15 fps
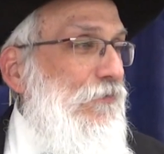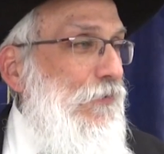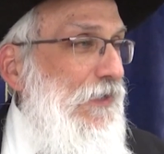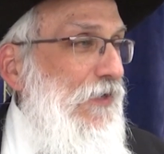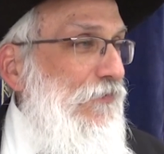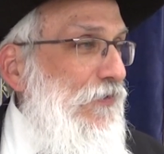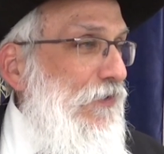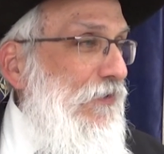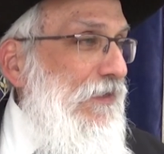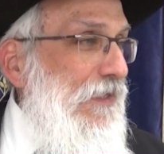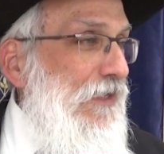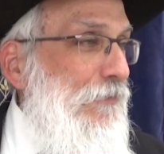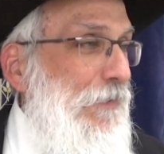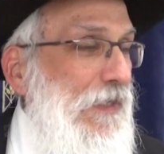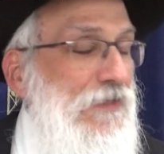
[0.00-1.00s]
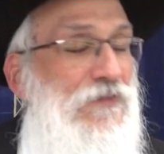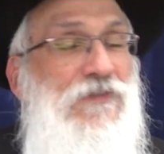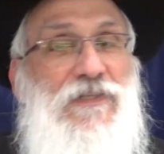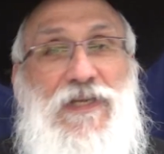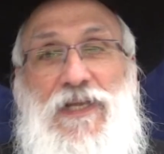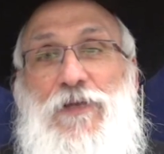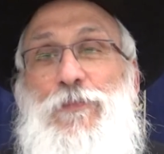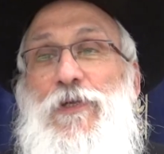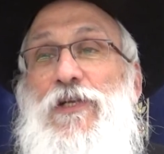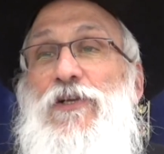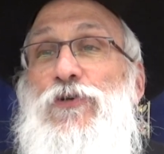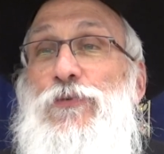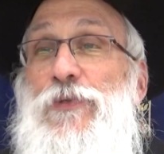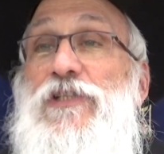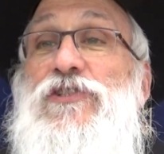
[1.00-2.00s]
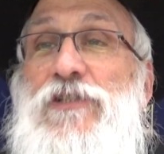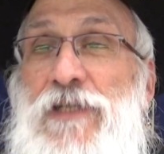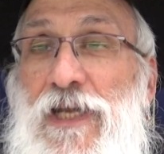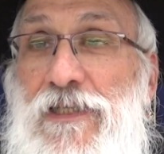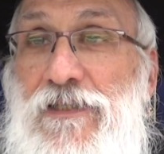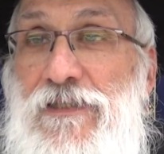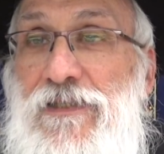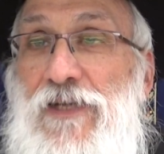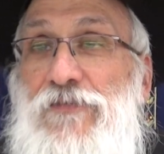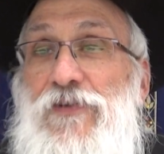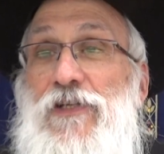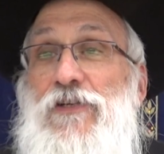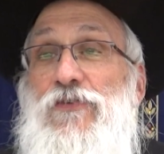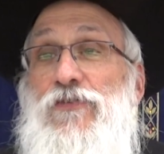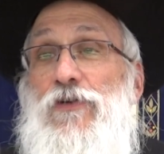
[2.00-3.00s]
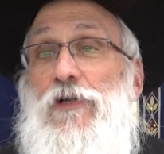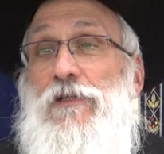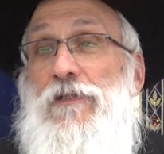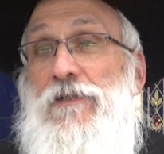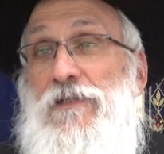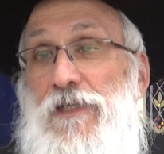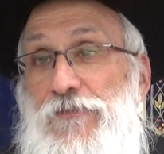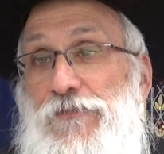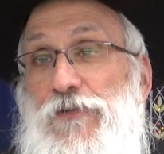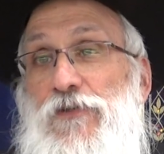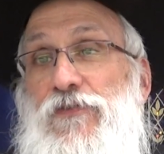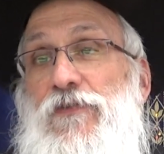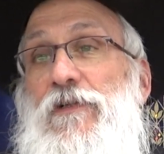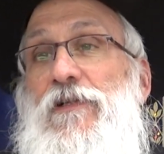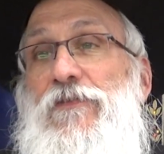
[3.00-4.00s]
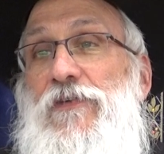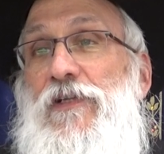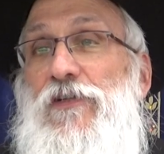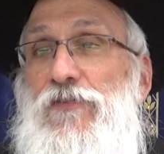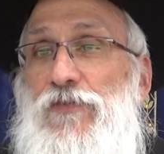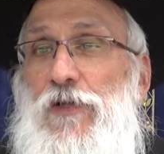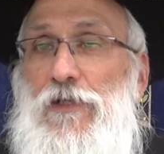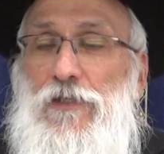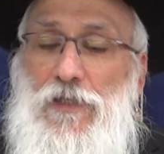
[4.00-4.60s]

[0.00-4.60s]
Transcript: whatever you think about it today, but it originated in Avodah Zarah, and therefore it's still Avodah Zarah.